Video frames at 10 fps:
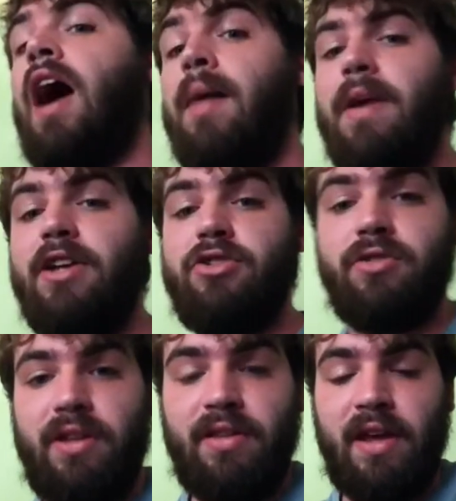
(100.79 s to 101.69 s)
I make
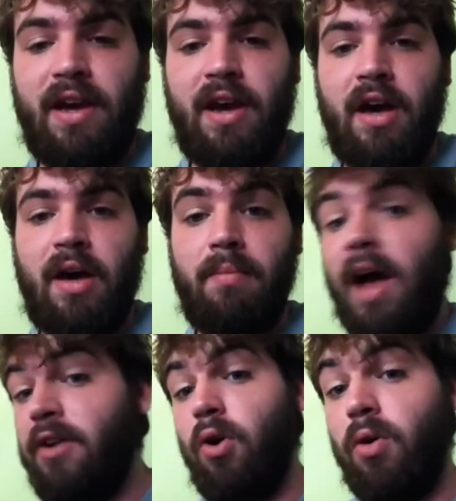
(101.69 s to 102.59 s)
sure that
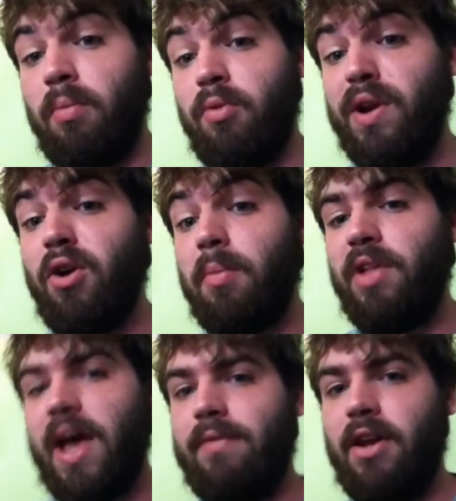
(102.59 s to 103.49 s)
we
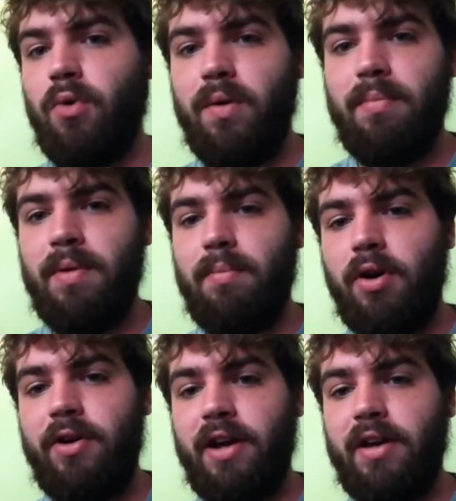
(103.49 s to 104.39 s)
normally have an equipment
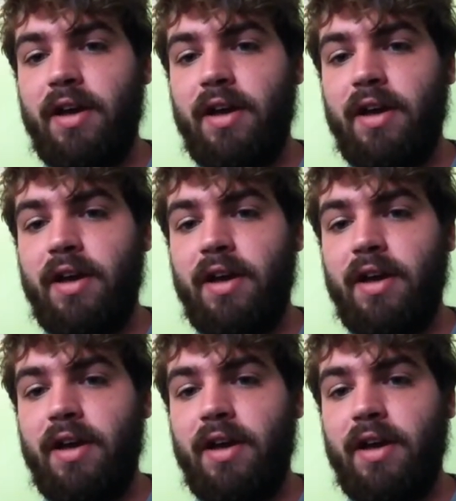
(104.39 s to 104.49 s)
party,